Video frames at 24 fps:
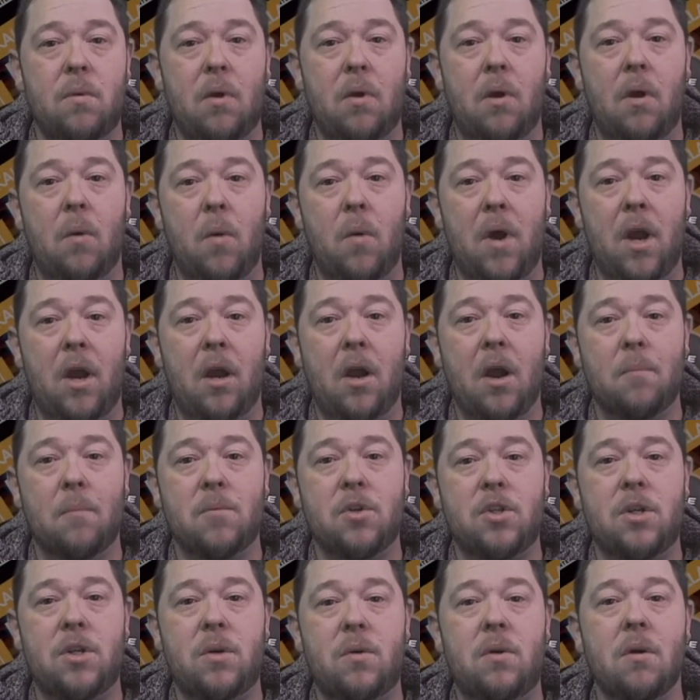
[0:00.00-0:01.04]
when it comes
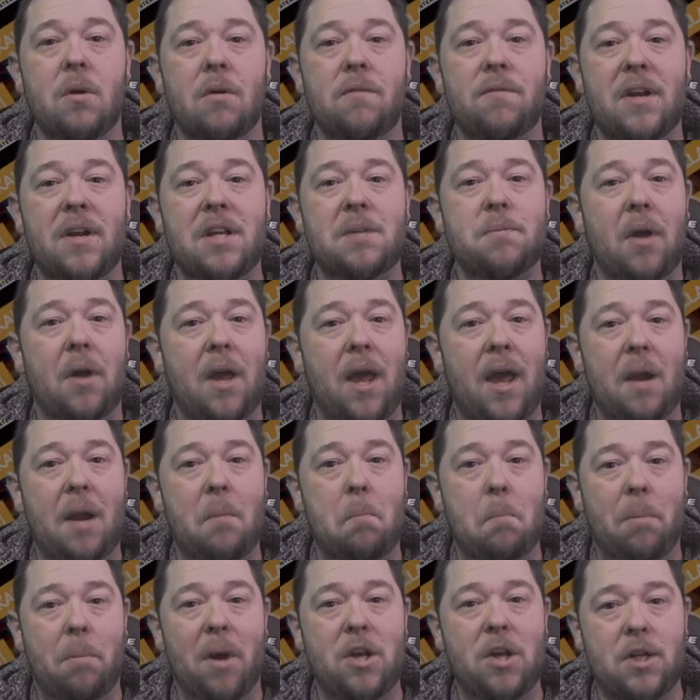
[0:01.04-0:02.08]
to your Facebook ad
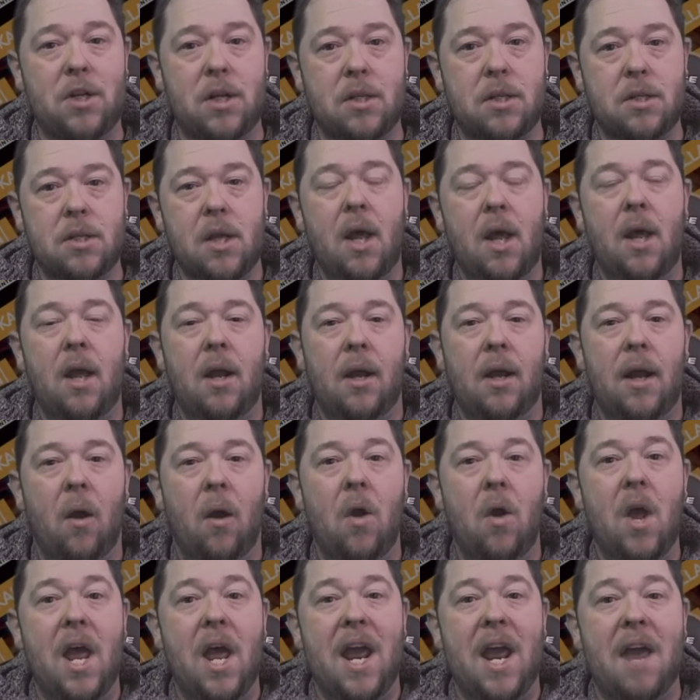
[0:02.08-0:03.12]
budgets. Now,
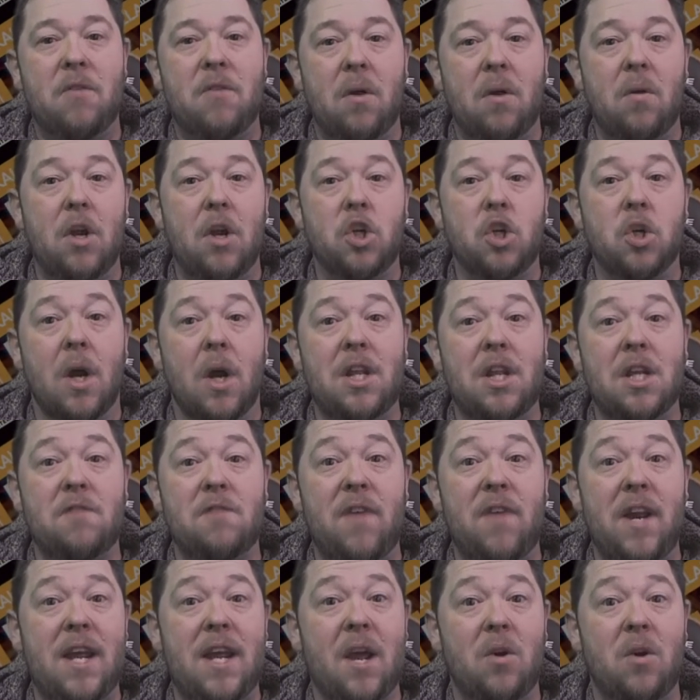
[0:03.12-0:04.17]
if you enjoyed this
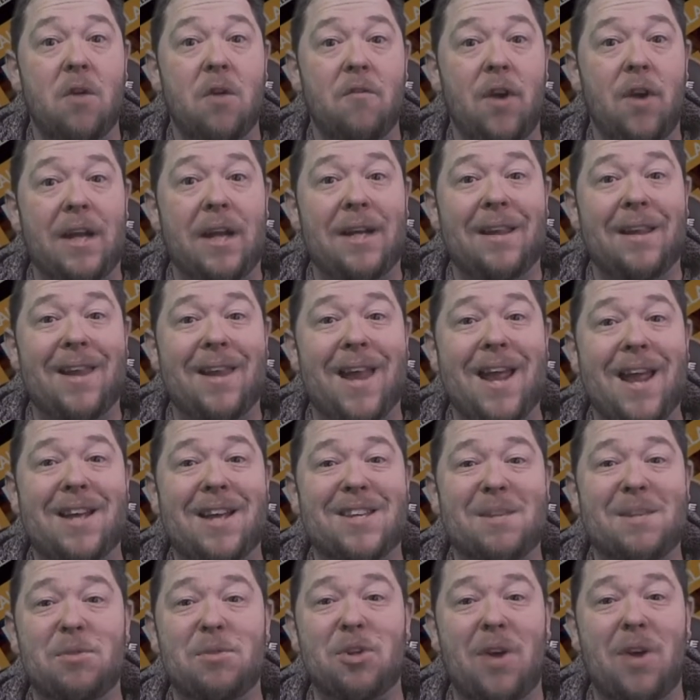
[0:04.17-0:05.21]
video, don't forget to like,
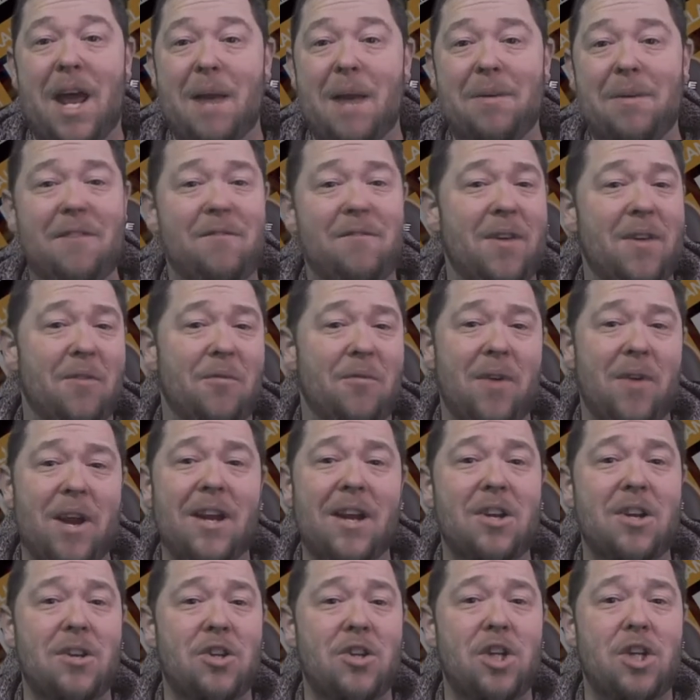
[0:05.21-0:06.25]
subscribe, and feel free
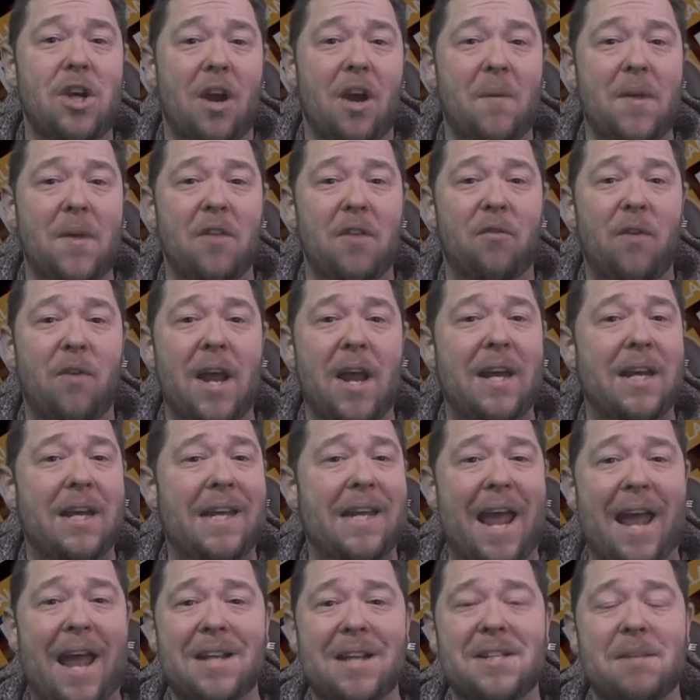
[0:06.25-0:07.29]
to share it with a friend.
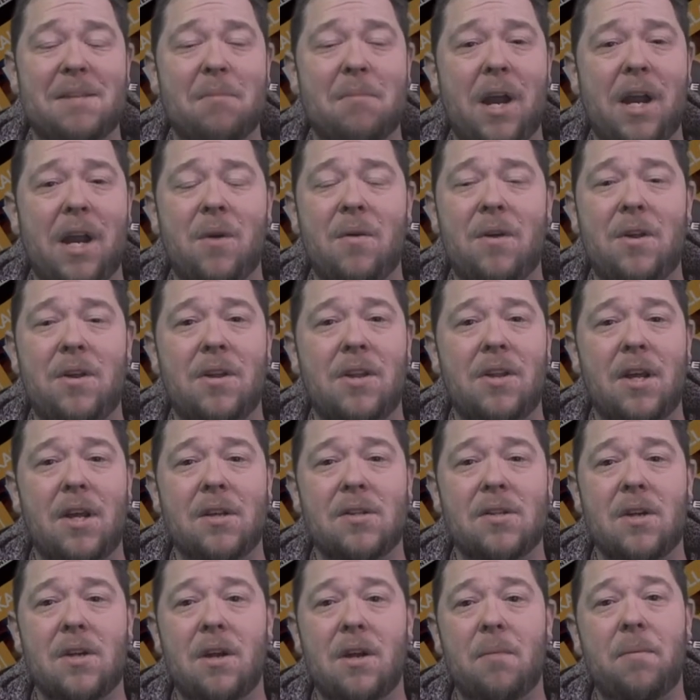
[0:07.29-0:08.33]
Tag somebody who you think
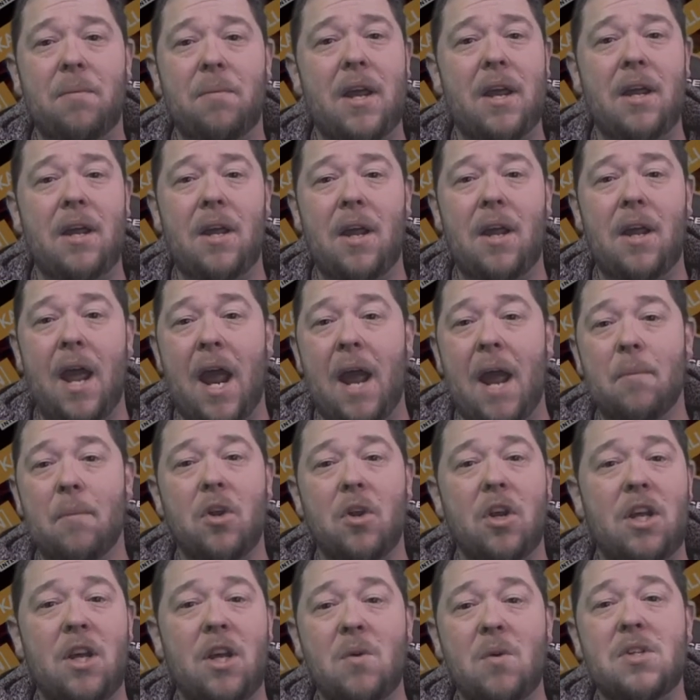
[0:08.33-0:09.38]
is going to be able
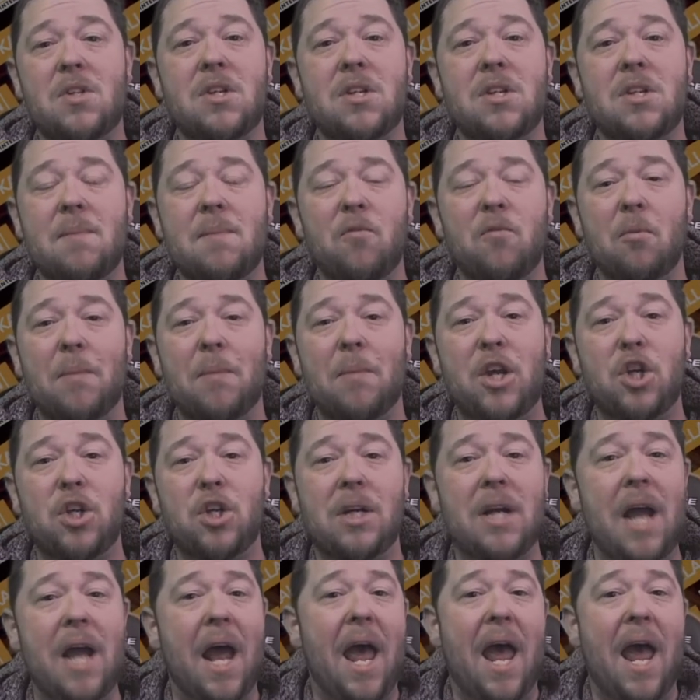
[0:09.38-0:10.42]
to use this
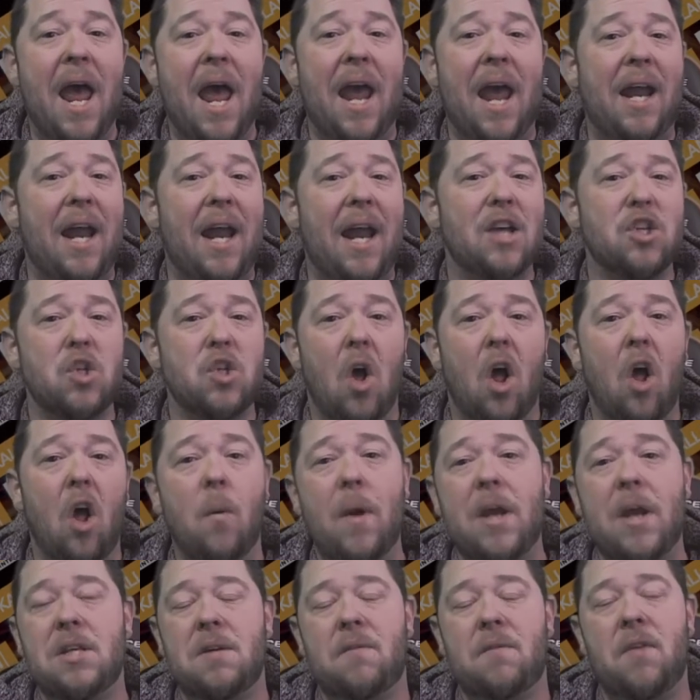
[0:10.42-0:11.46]
information. And as
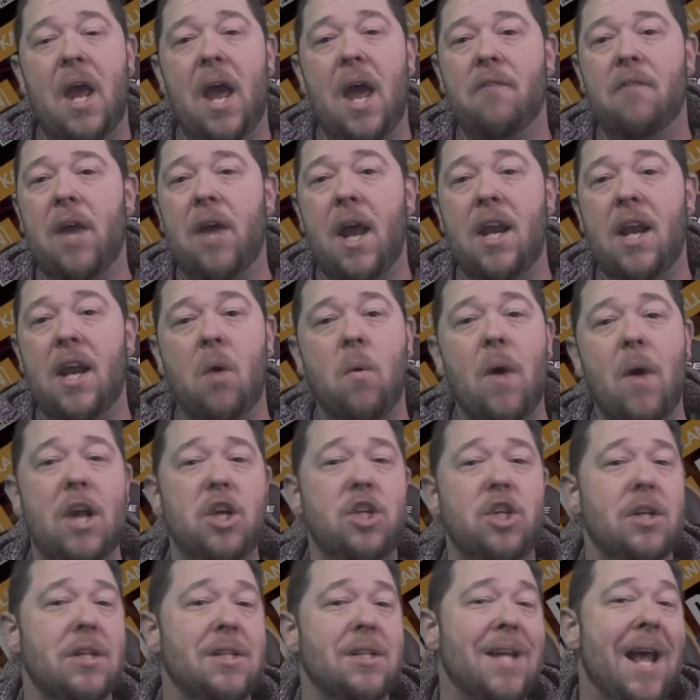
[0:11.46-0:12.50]
always, if you have any
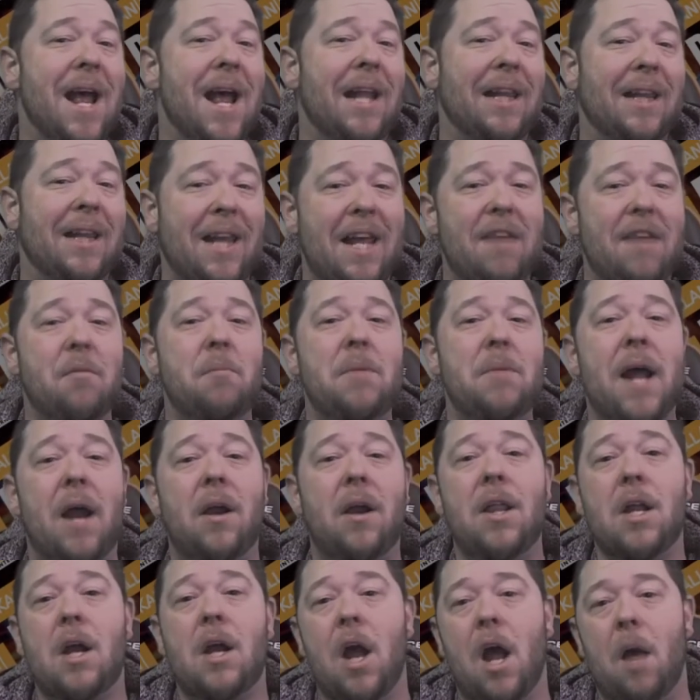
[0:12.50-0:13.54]
questions, leave them down
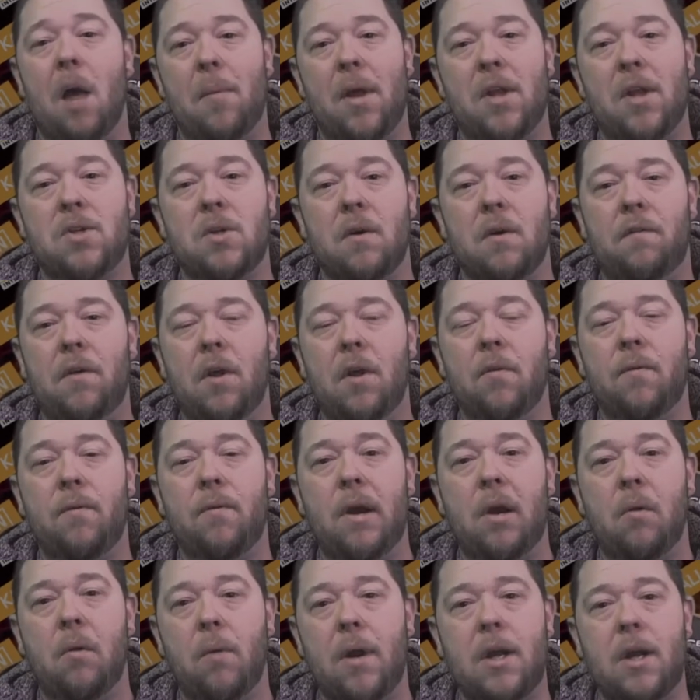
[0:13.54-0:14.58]
in the comments, or feel free
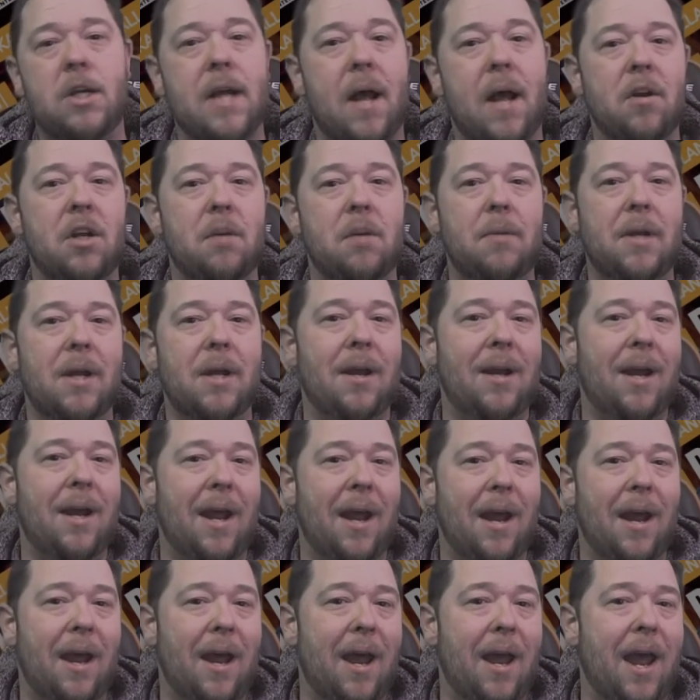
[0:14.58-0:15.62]
to reach out to me on
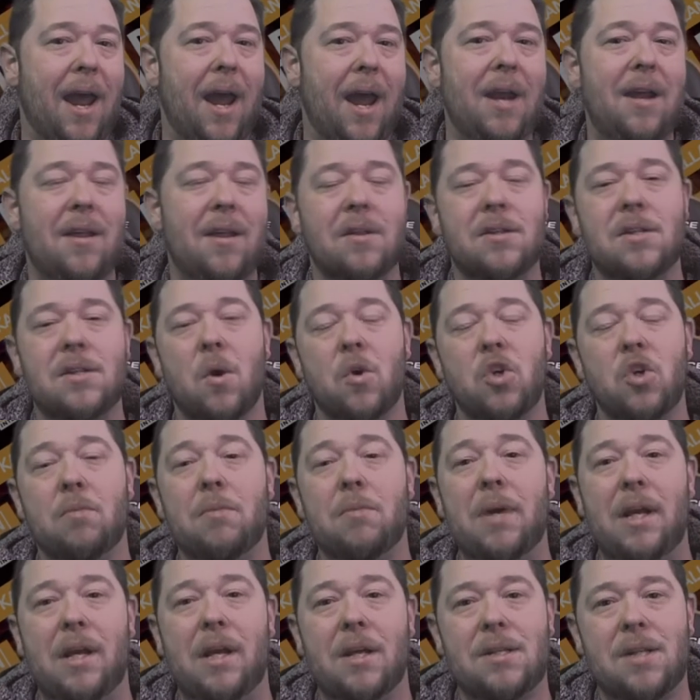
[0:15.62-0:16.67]
any of the social
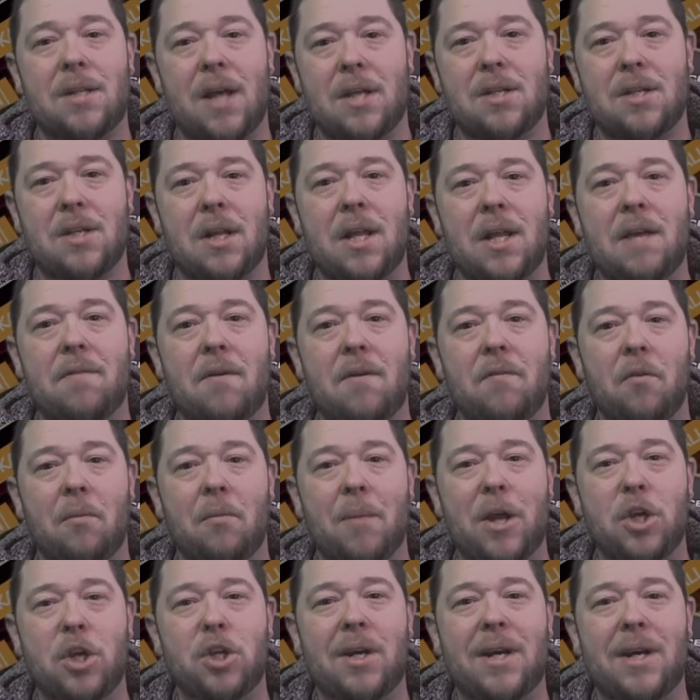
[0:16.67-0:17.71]
media sites. I'll leave
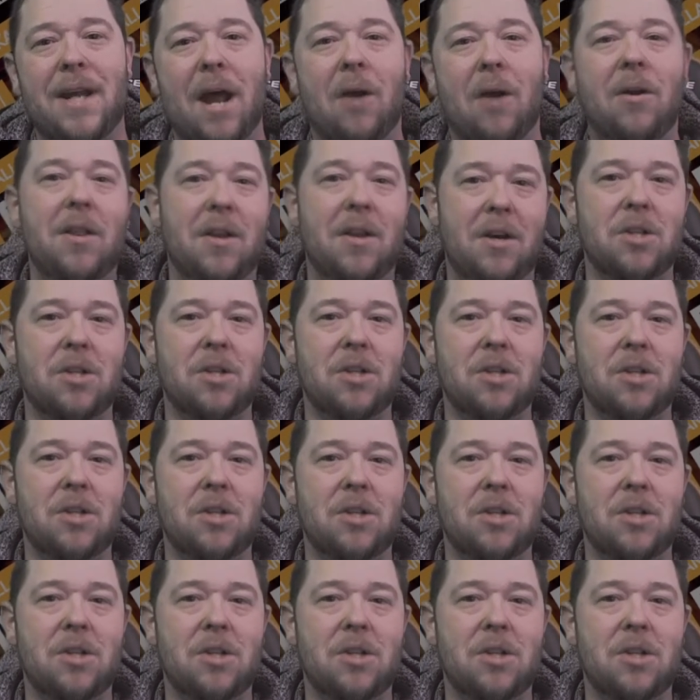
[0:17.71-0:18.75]
information down in the description
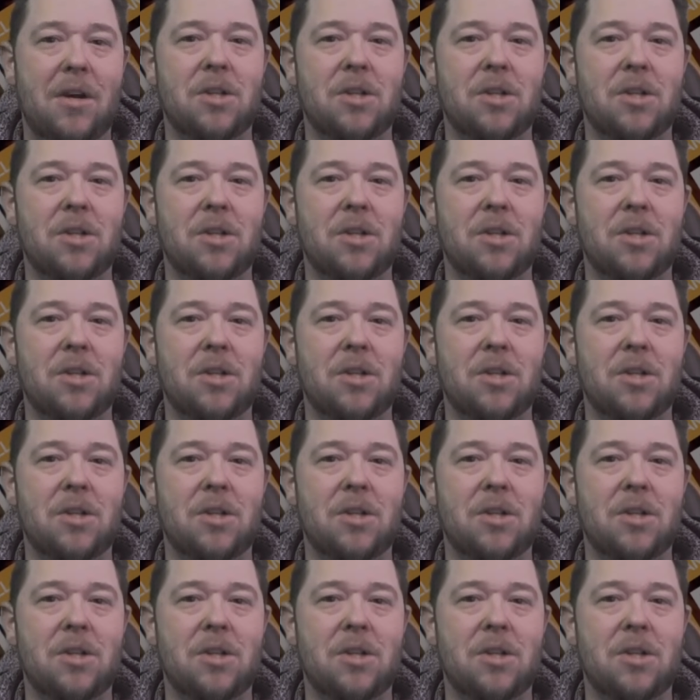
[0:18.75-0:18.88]
for you.